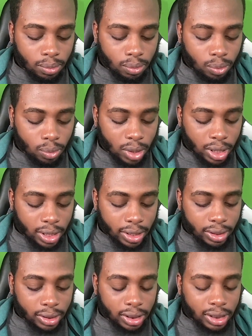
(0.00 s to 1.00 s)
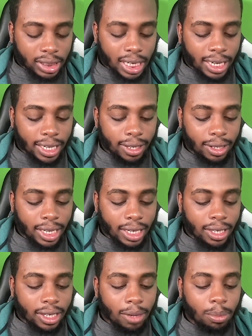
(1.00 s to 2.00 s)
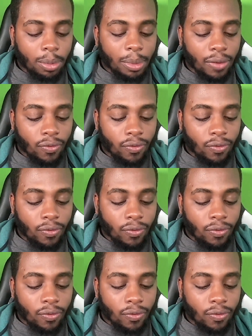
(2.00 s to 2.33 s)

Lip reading: one second, getting it up on my